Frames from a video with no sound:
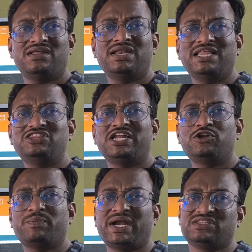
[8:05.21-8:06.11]
Length
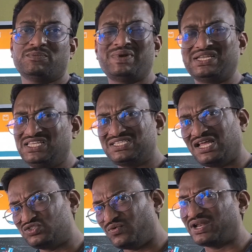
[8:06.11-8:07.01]
into breadth. Breadth is
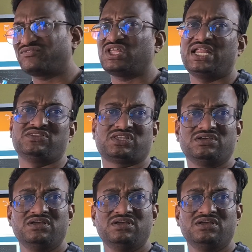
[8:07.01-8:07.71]
also one of the length.